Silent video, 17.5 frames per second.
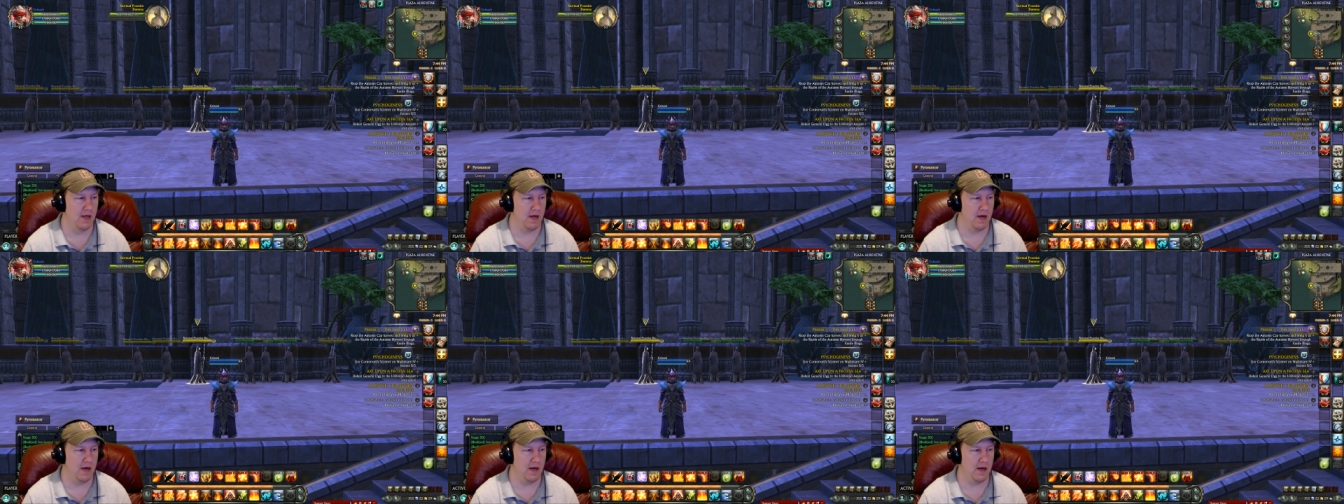
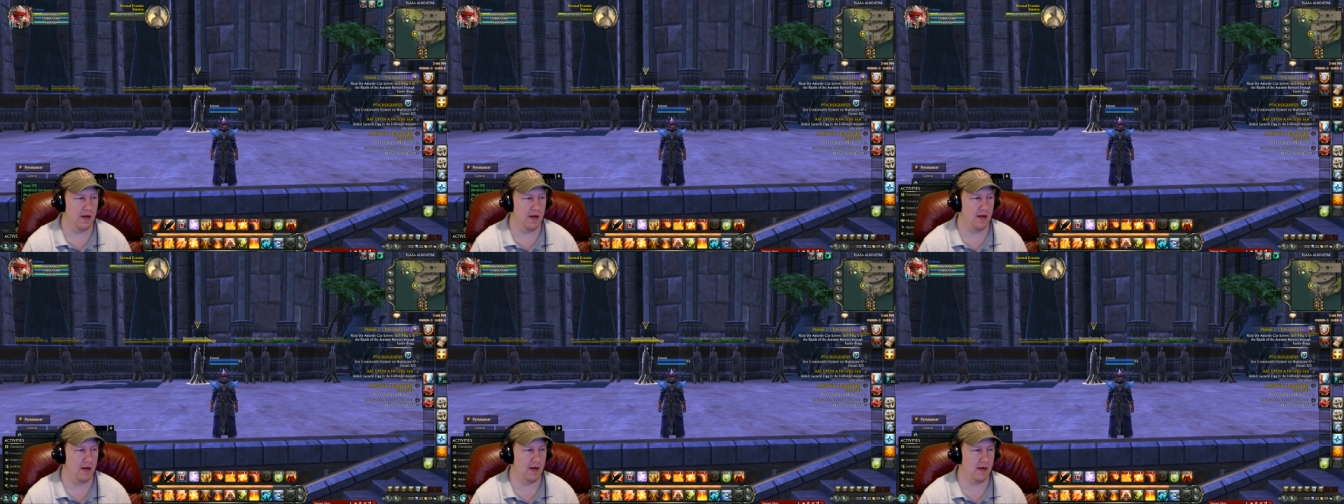
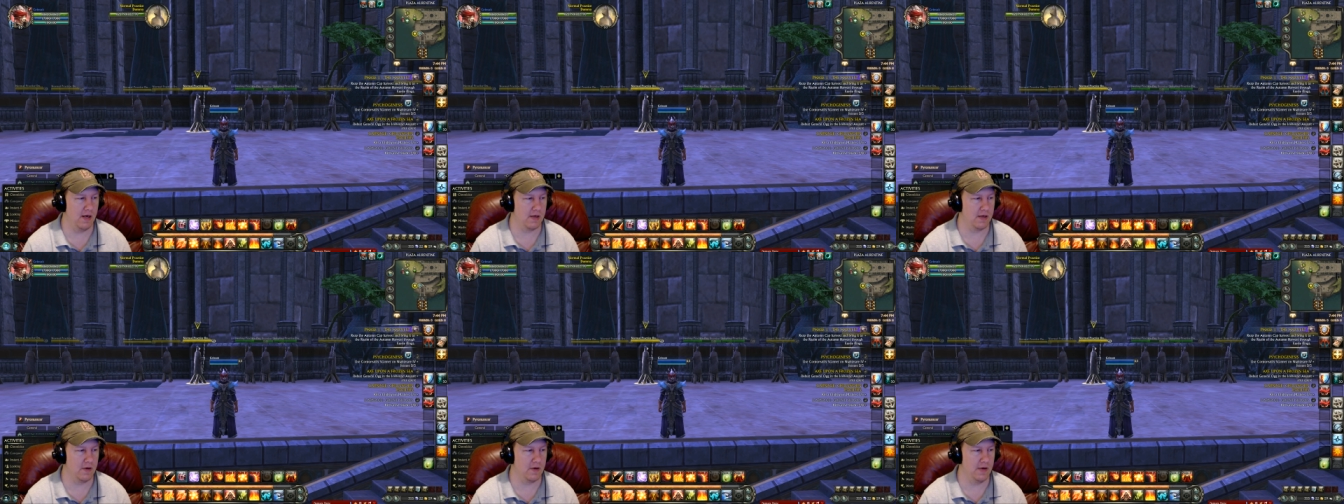
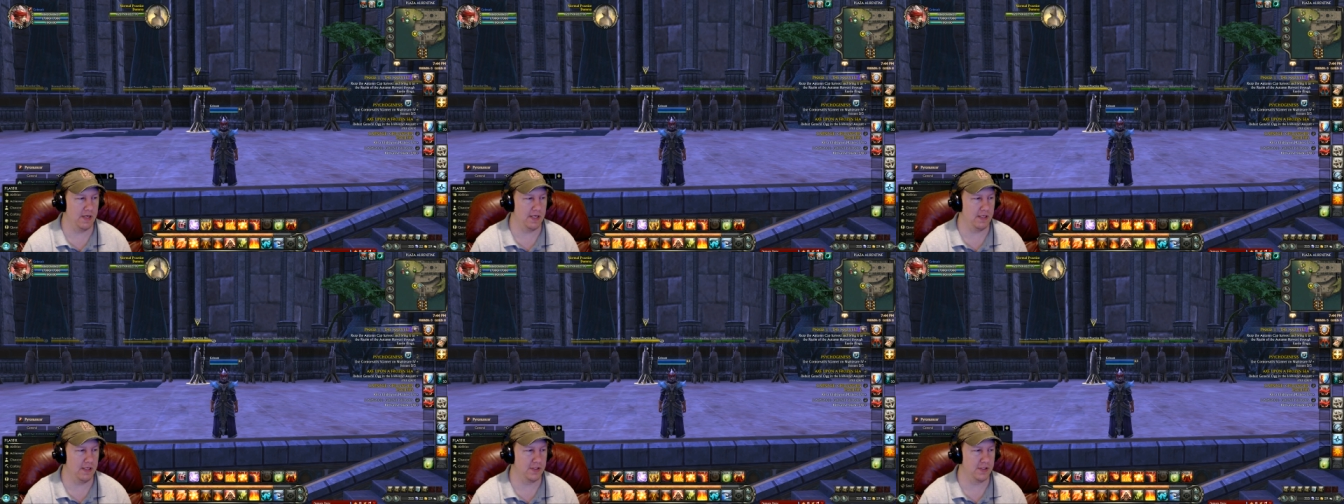I'll go
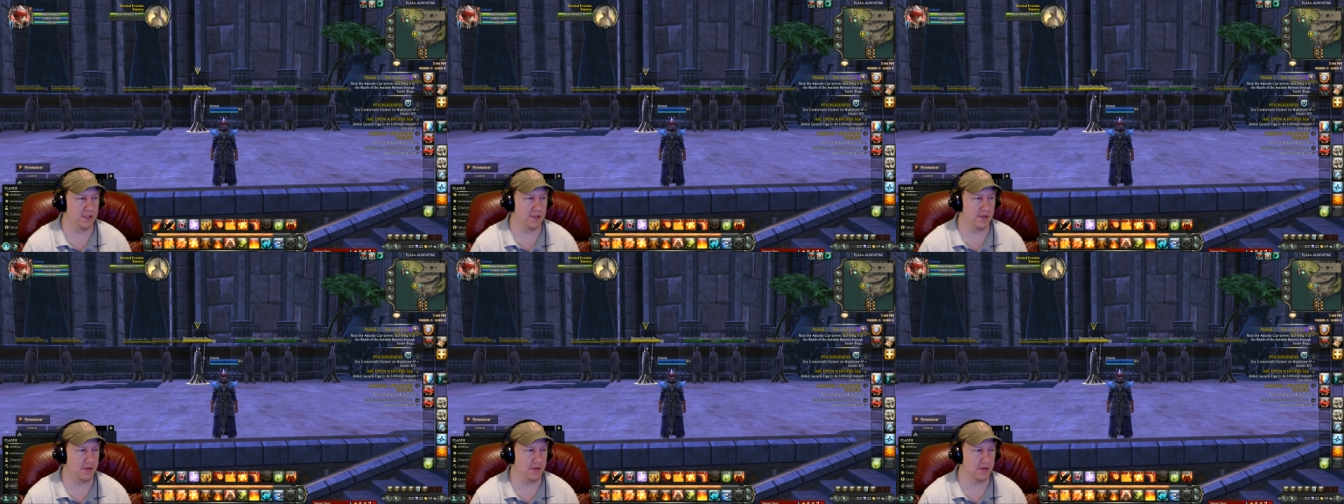ahead and
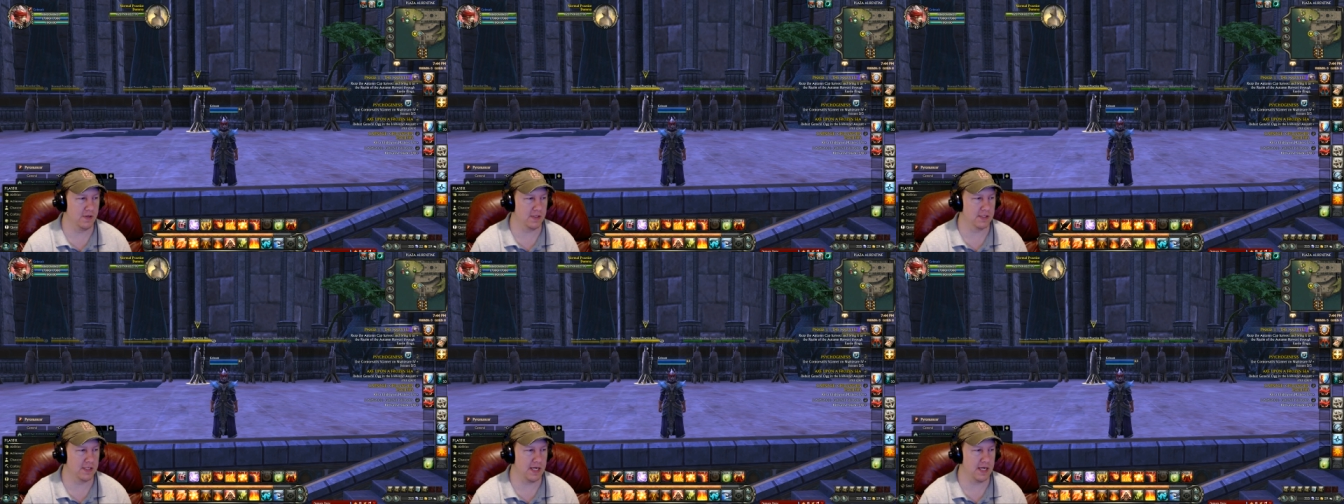show you
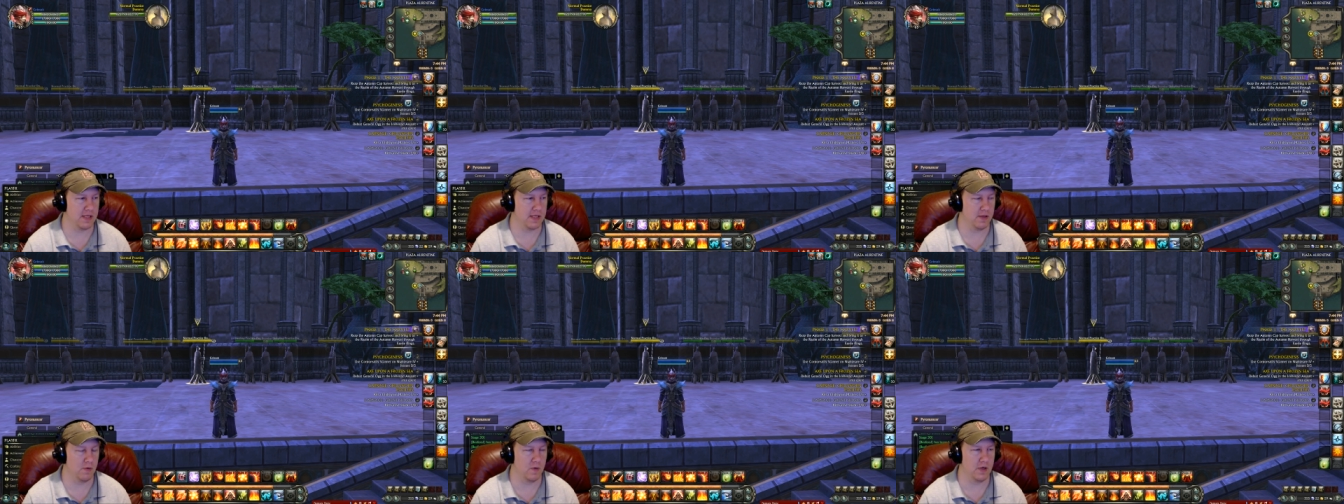
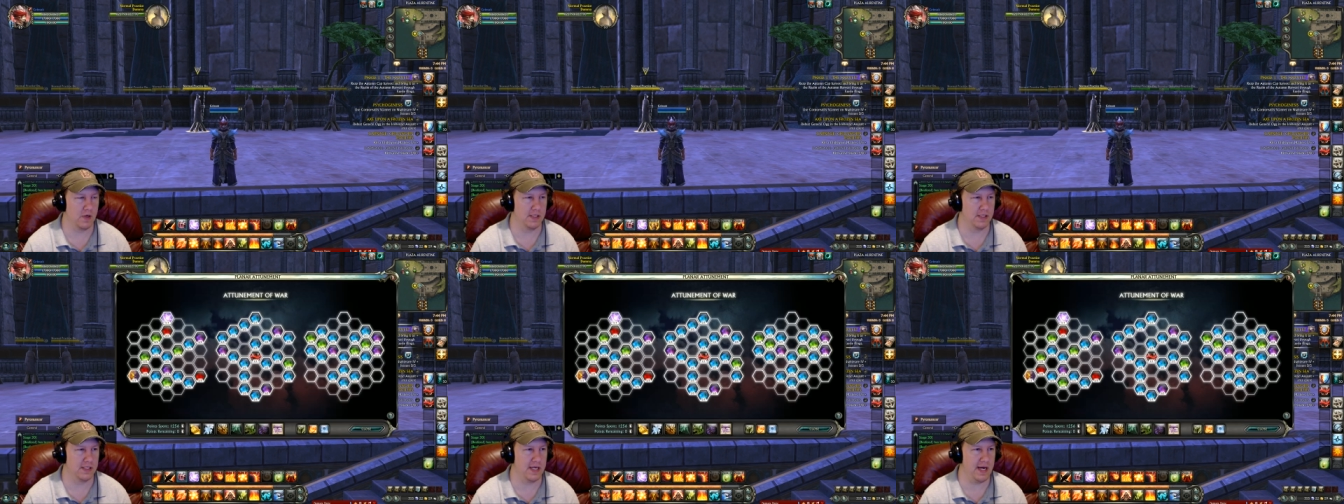exactly
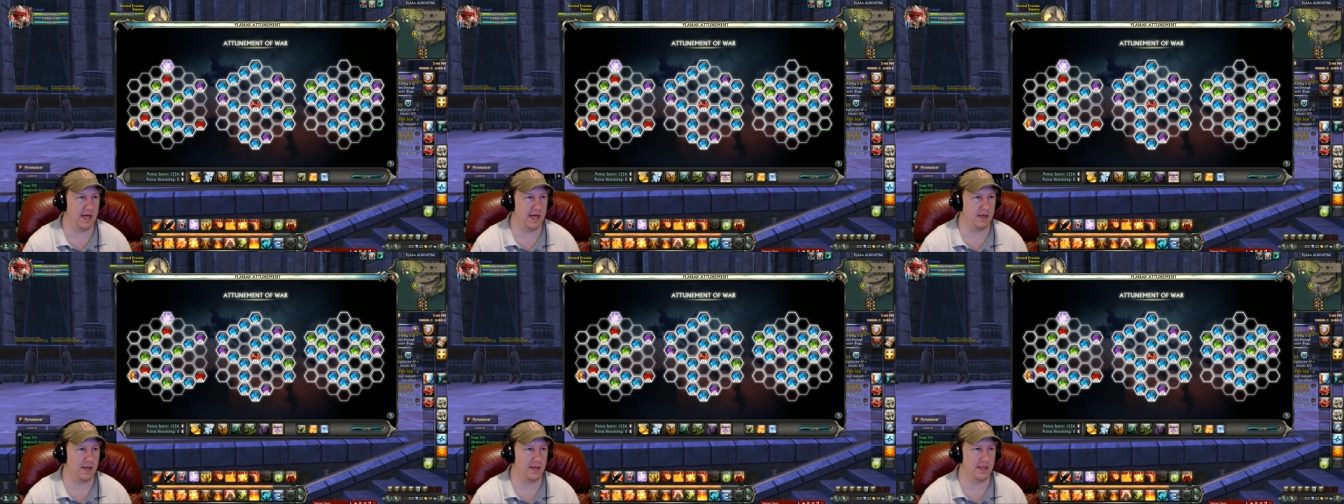where it's
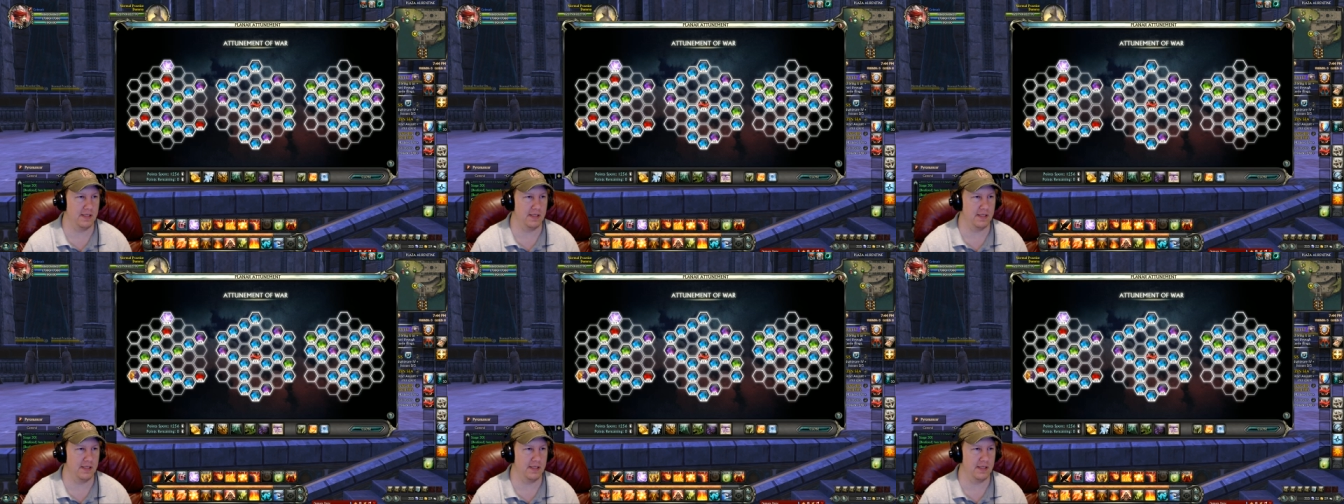at.